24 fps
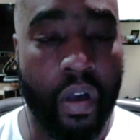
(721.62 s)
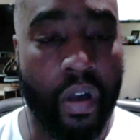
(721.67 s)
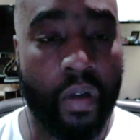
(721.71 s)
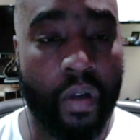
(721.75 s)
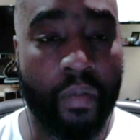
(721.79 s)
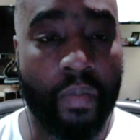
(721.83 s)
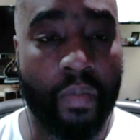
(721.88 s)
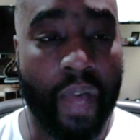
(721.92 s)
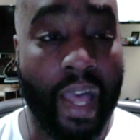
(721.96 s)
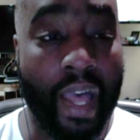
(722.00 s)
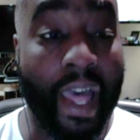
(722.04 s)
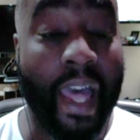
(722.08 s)
I
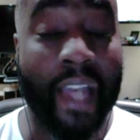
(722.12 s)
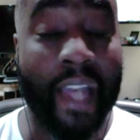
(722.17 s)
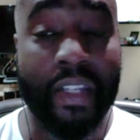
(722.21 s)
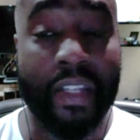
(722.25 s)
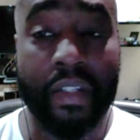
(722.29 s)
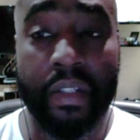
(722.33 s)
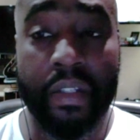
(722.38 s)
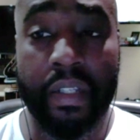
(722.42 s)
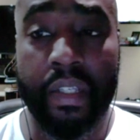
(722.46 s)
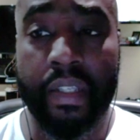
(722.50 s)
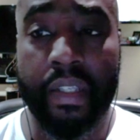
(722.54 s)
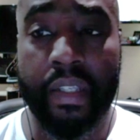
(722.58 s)

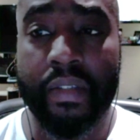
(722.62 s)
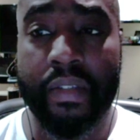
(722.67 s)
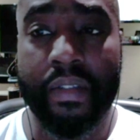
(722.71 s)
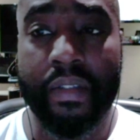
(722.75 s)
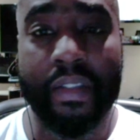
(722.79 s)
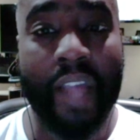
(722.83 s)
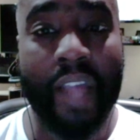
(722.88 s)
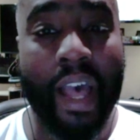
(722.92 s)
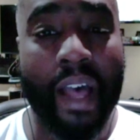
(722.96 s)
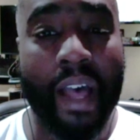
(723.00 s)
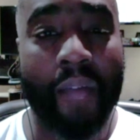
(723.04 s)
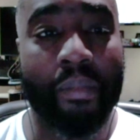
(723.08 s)
actually
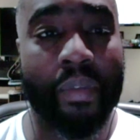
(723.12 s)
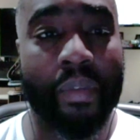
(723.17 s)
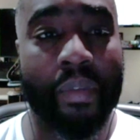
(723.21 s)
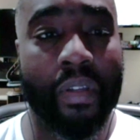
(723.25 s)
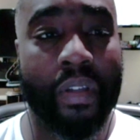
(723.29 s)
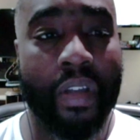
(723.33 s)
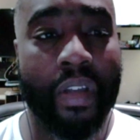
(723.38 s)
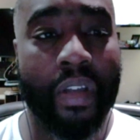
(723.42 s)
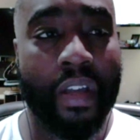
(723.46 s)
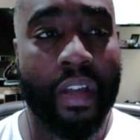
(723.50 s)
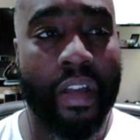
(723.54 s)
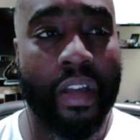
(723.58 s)
stopped
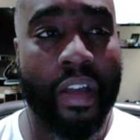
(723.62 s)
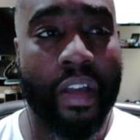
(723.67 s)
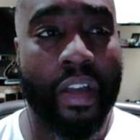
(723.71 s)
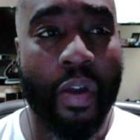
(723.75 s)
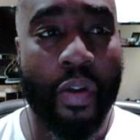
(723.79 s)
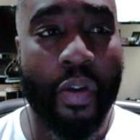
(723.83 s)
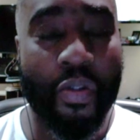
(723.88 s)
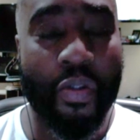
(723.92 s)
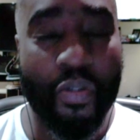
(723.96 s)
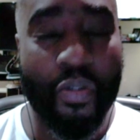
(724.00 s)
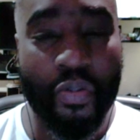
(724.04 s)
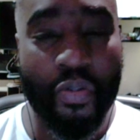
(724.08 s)

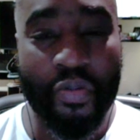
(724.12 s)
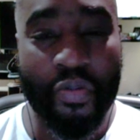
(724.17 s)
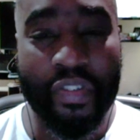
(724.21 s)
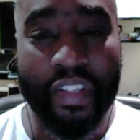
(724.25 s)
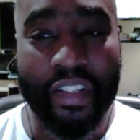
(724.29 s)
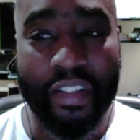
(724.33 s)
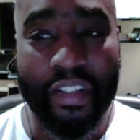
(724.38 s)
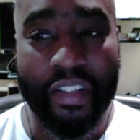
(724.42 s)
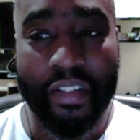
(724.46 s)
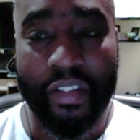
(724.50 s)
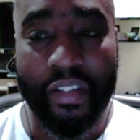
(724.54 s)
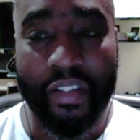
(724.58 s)

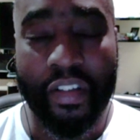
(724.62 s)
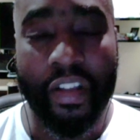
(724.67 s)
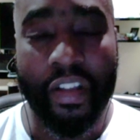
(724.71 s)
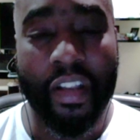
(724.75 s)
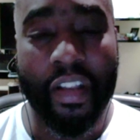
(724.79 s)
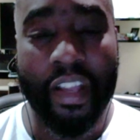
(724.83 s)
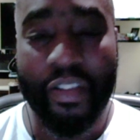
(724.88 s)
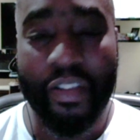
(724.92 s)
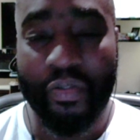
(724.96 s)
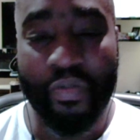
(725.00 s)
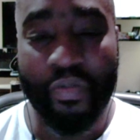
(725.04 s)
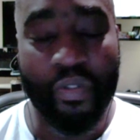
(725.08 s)
using
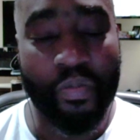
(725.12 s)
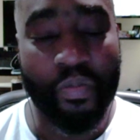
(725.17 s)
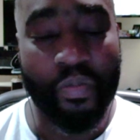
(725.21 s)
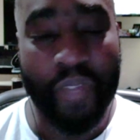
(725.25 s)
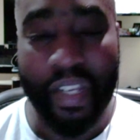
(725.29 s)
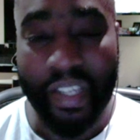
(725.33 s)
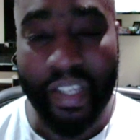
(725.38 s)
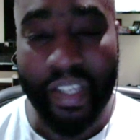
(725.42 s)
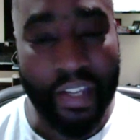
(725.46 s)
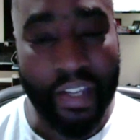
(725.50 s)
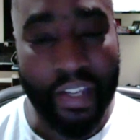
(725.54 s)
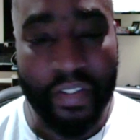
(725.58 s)
cholesterol
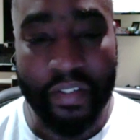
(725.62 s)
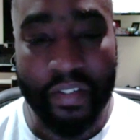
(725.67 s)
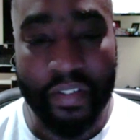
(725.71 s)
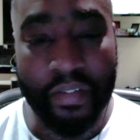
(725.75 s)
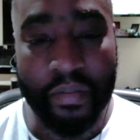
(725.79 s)
medication.